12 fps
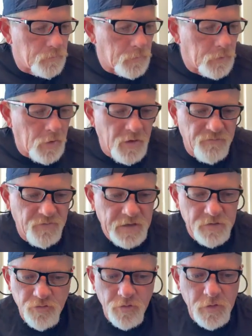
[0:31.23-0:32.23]
A lot
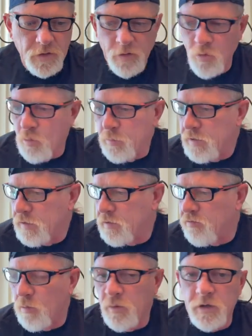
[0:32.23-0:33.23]
faster than I normally did
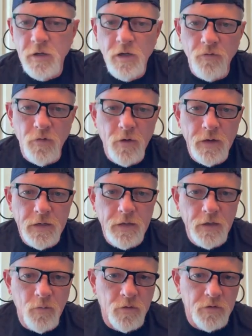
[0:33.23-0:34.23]
because I want to cover a lot of
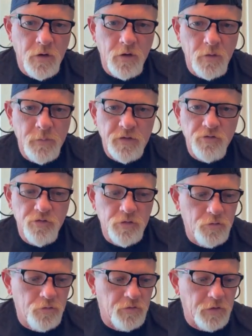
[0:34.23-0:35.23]
gear. I want to talk about
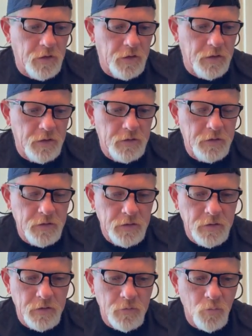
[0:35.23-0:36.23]
shoes today
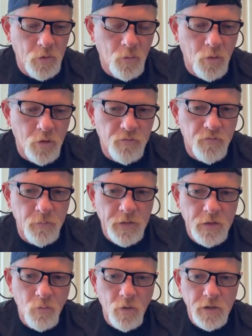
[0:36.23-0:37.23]
and what worked for
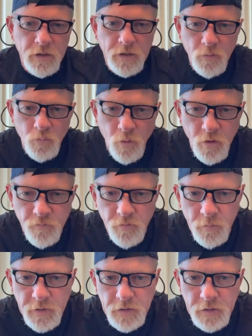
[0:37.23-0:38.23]
me and what didn't work for
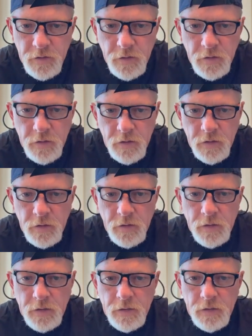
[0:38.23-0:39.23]
me.
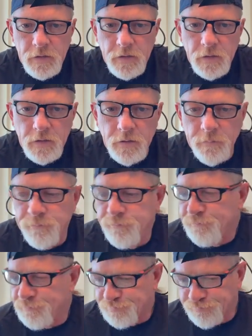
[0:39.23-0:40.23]
And
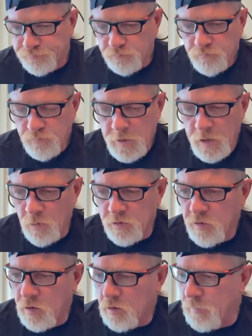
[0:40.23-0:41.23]
I want
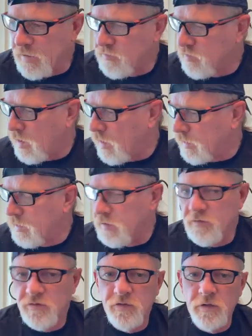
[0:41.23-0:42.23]
to talk about
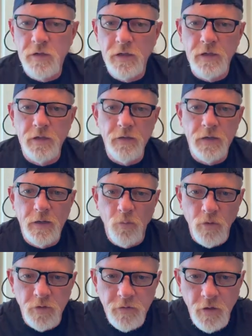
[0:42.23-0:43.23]
stockings, and then I
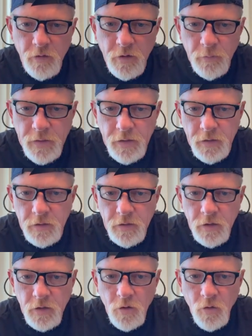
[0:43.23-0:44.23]
want to talk about
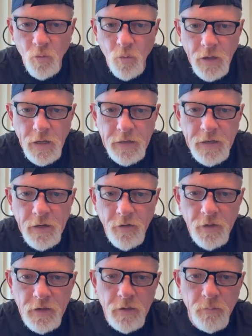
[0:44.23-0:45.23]
what I
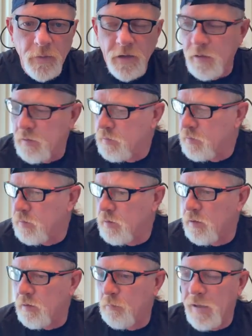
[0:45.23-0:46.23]
carried in my
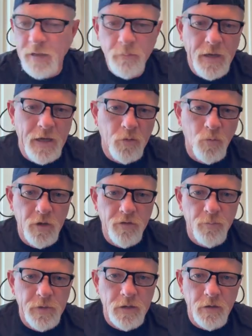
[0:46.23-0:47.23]
backpack
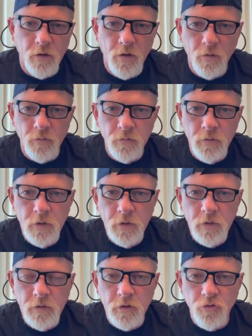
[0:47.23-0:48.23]
with me along
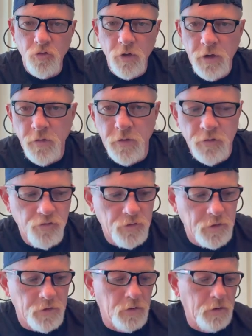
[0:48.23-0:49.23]
the trail this
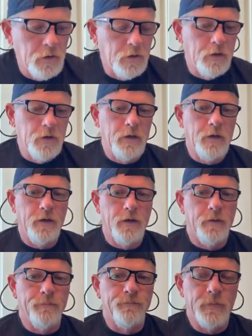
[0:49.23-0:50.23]
year.
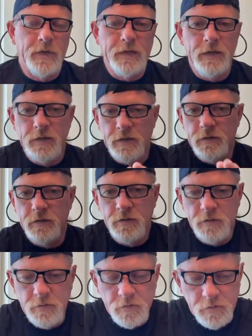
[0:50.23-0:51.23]
Again,
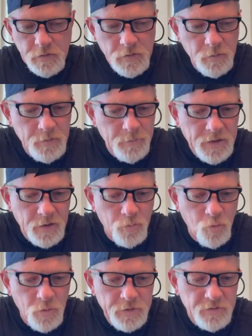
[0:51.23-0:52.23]
let me make a
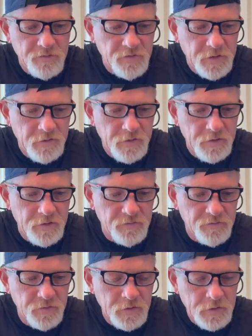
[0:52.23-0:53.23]
point to say
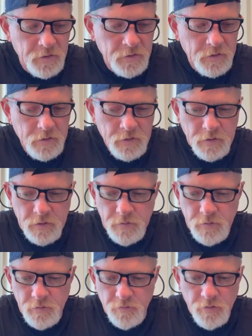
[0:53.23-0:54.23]
this.
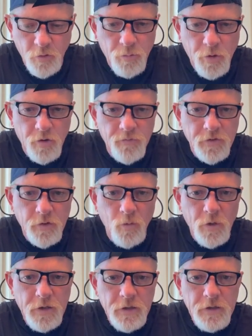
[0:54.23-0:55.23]
There's no perfect
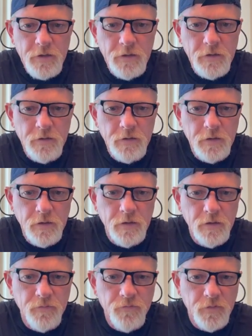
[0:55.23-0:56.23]
way
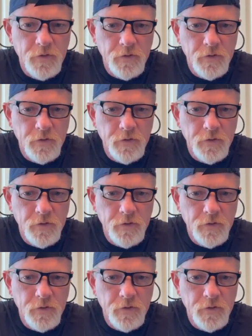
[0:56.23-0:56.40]
of,